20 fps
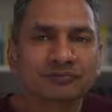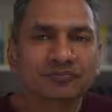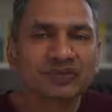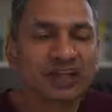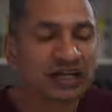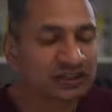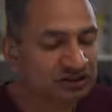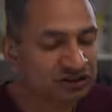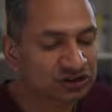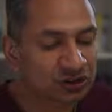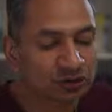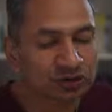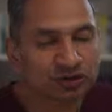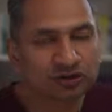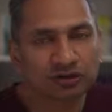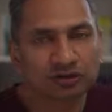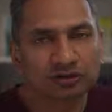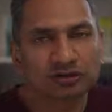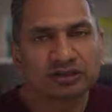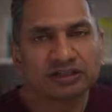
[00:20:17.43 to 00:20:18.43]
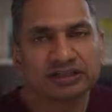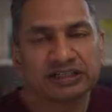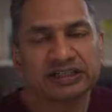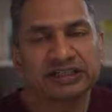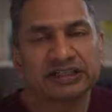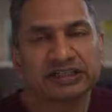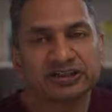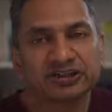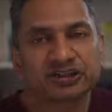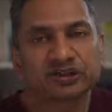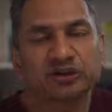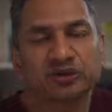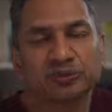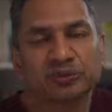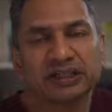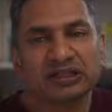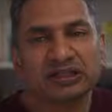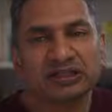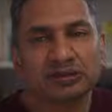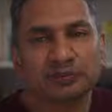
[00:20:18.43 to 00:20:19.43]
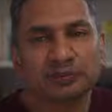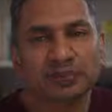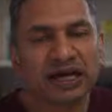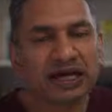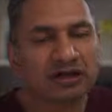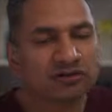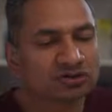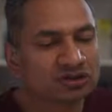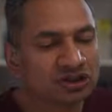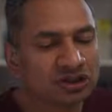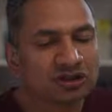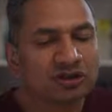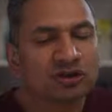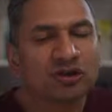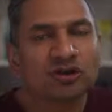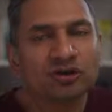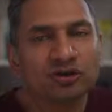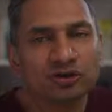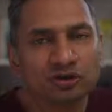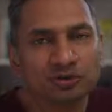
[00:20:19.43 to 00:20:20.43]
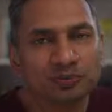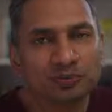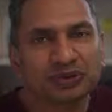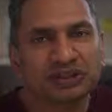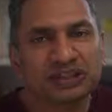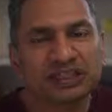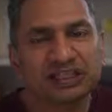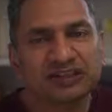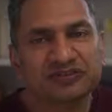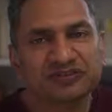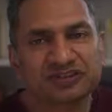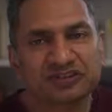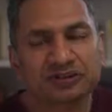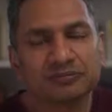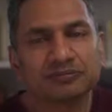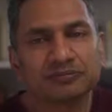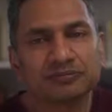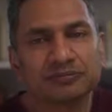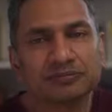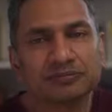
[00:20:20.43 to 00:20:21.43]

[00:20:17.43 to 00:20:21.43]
that totaled nearly £2 million. Who believes them?